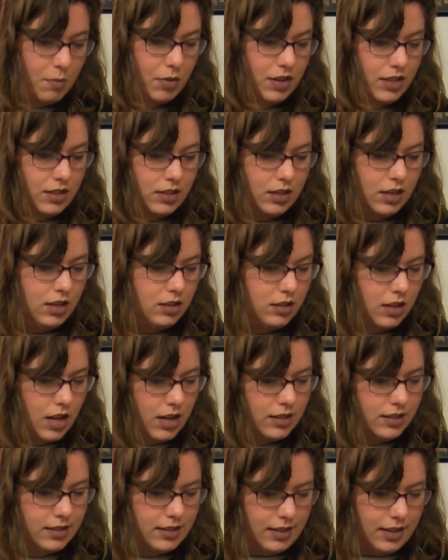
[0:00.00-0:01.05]
Brazil
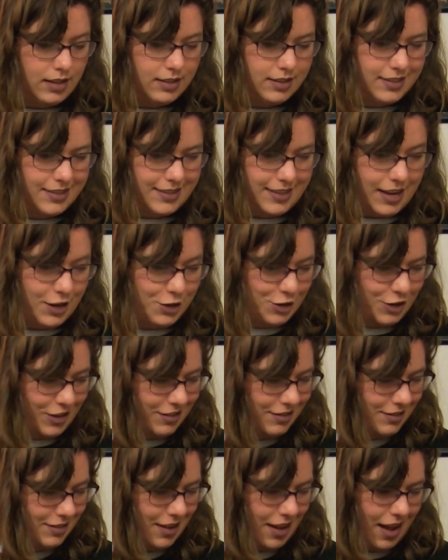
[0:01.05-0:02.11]
nut sensation.
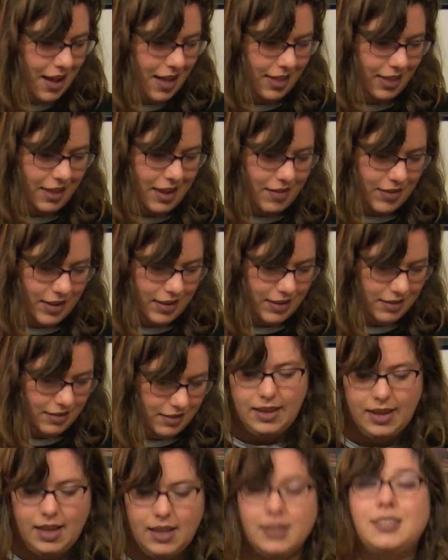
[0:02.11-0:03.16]
I love it.
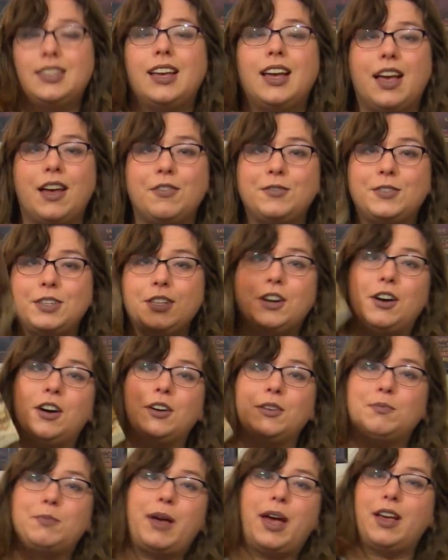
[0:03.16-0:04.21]
And it's a hefty
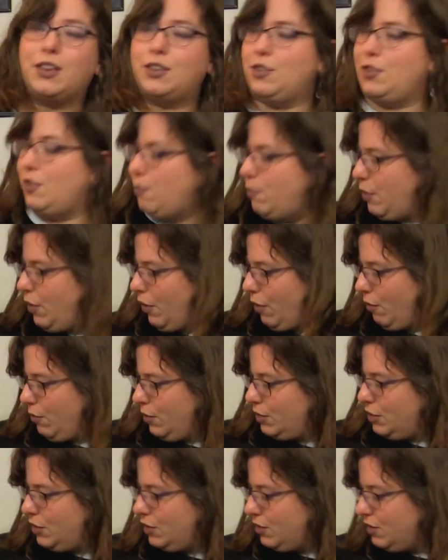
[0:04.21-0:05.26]
hardback cookbook,
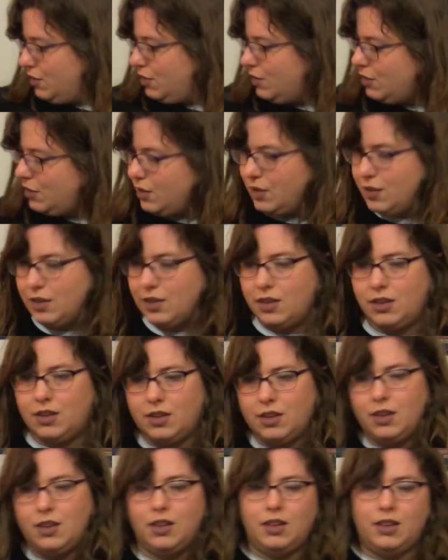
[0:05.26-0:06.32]
which,
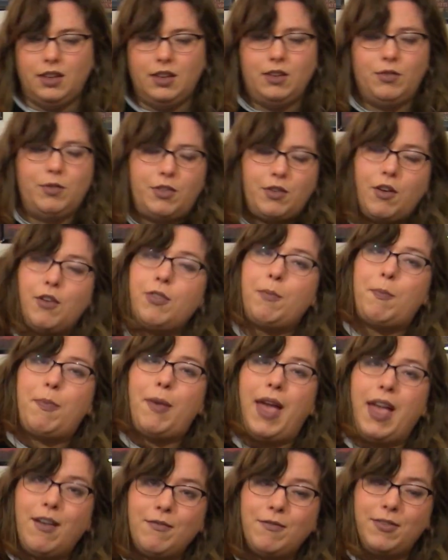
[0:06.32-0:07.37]
with all the
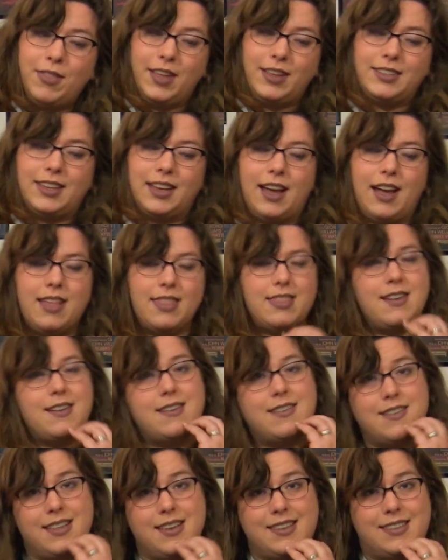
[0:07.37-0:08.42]
pamphlets I got in the
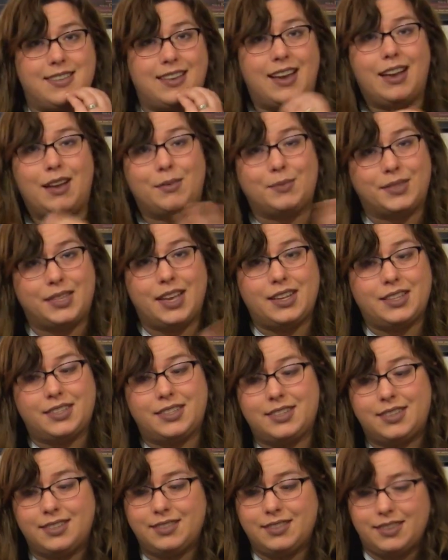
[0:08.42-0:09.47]
early times,
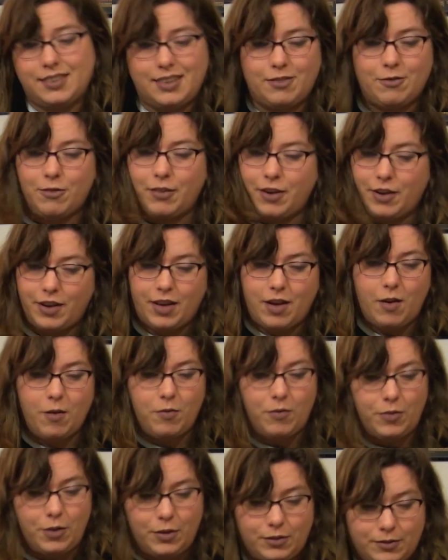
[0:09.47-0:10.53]
that's very
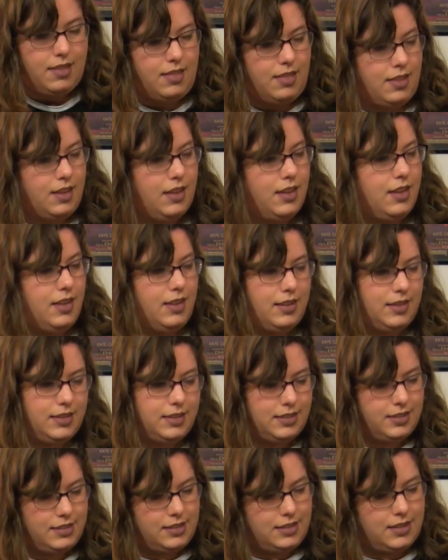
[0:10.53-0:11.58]
helpful.
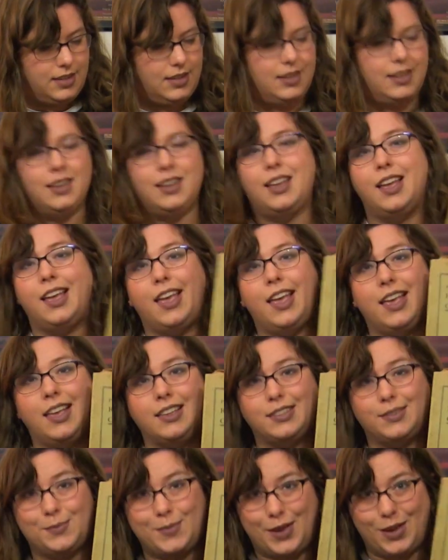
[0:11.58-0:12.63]
This
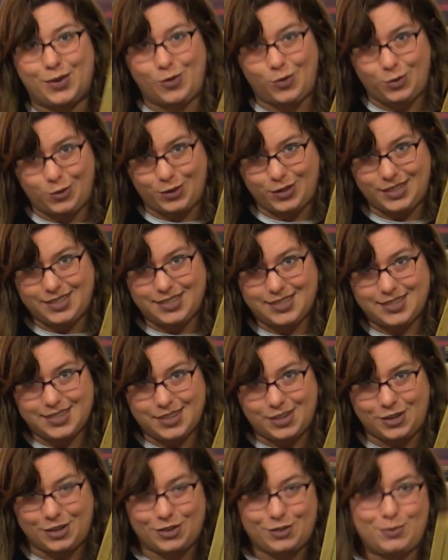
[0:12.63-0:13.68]
is my oldest
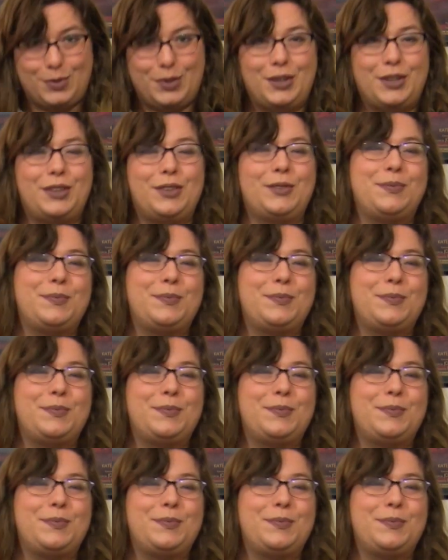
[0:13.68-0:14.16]
cookbook.